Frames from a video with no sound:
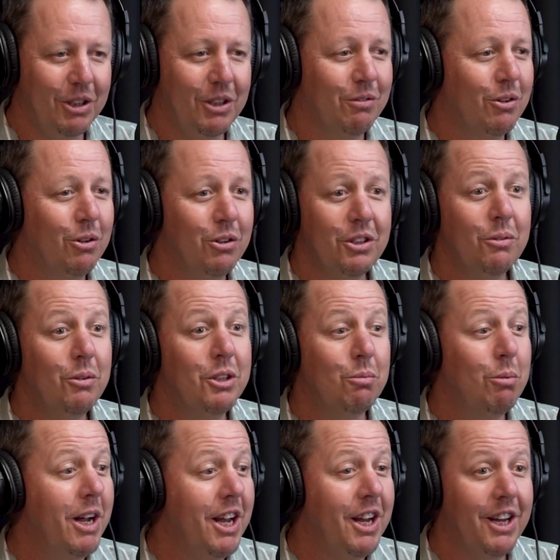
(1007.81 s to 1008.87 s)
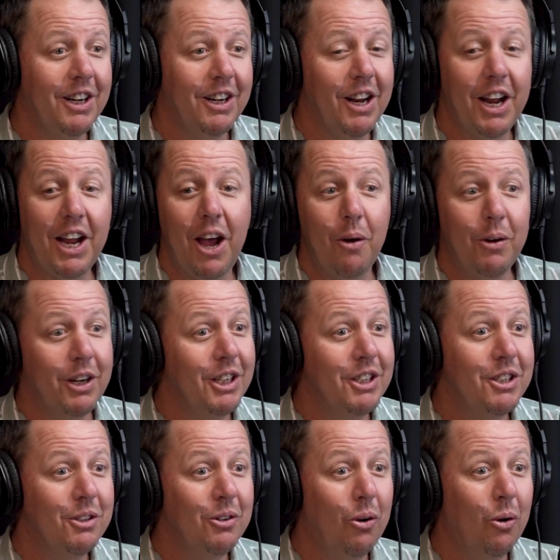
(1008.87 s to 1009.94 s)
with you. Of course, is where you can go and
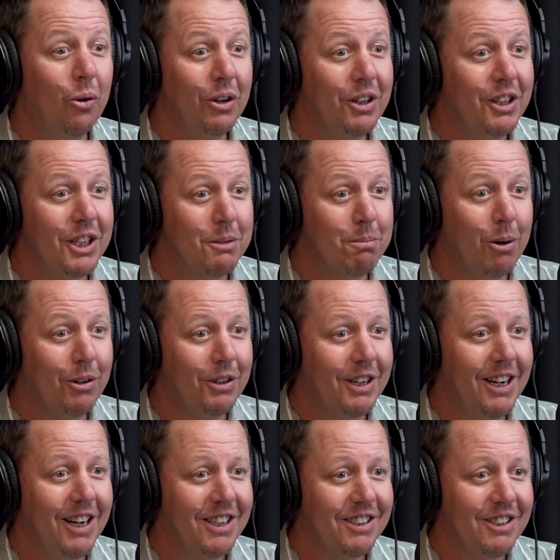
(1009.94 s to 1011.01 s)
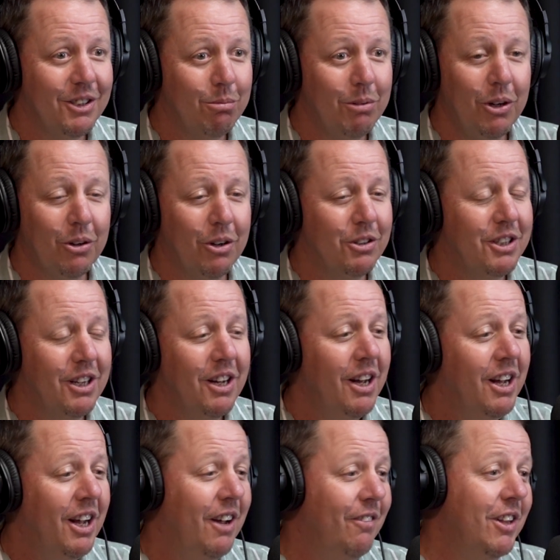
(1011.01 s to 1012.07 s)
listen to all of these podcasts as well. Because if
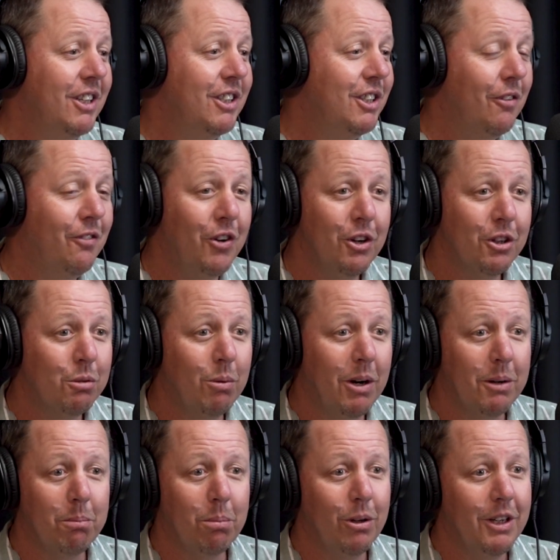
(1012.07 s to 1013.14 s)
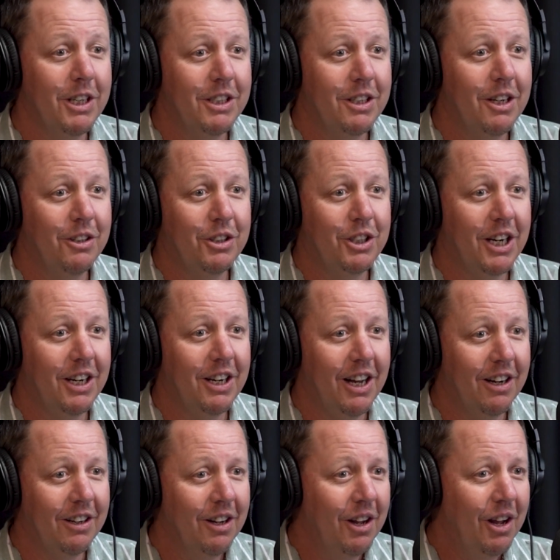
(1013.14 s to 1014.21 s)
this is your first one, please go check it
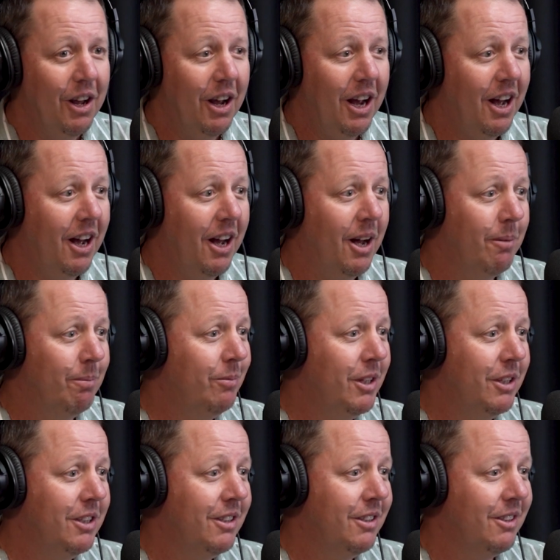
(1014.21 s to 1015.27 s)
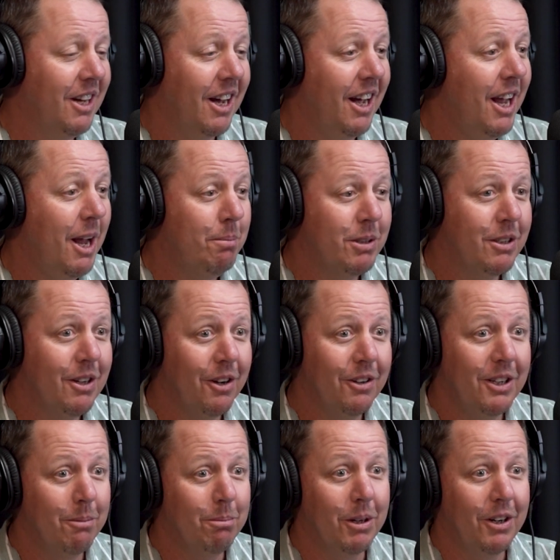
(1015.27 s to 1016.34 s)
out. This is episode
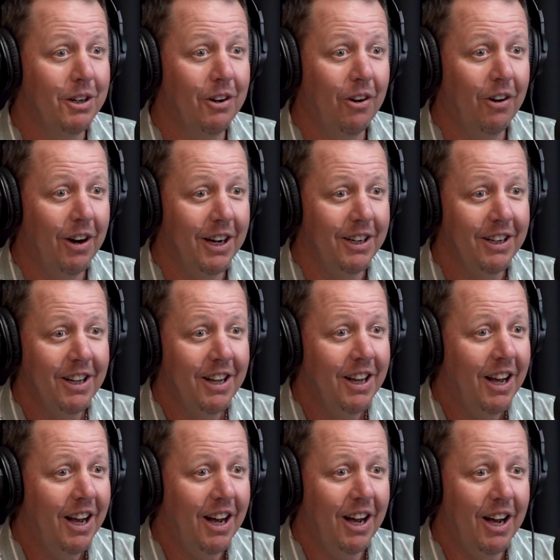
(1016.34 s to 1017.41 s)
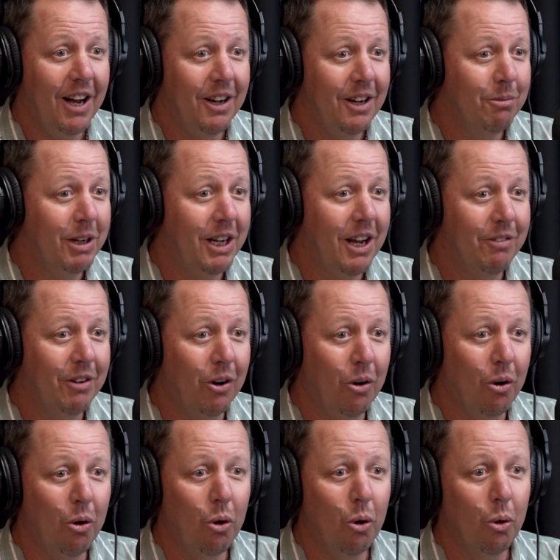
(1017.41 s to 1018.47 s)
number 9, and we cover
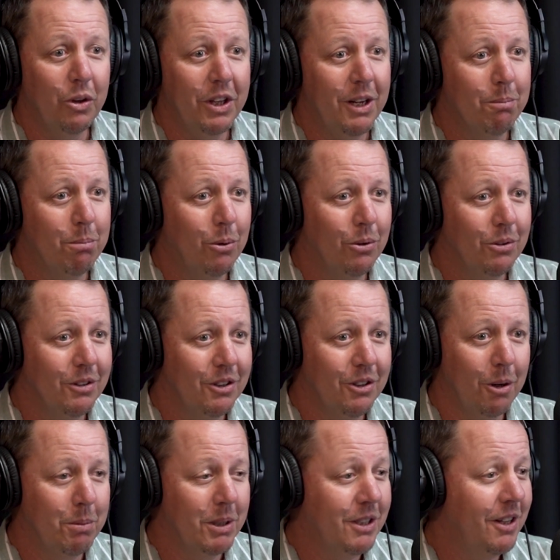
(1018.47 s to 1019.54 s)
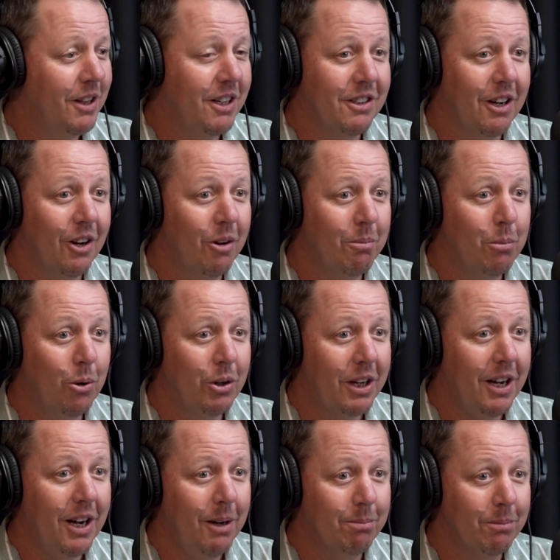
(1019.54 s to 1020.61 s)
all the important topics, and there's a lot more to
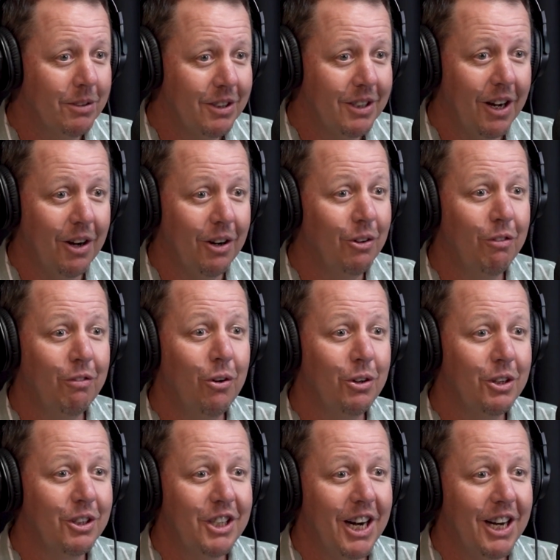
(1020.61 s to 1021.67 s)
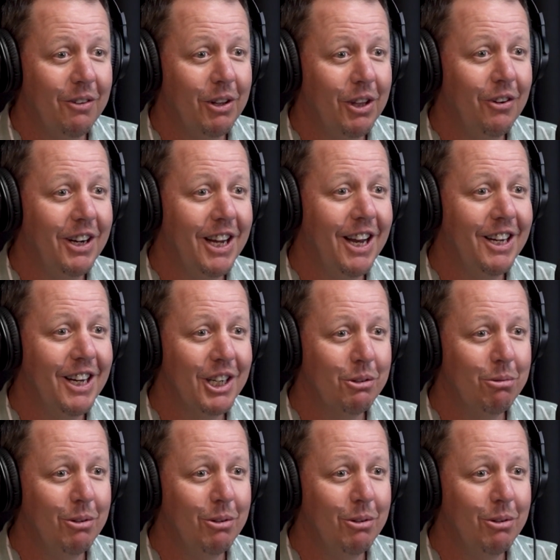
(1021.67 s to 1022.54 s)
come. So look forward to chatting with you again next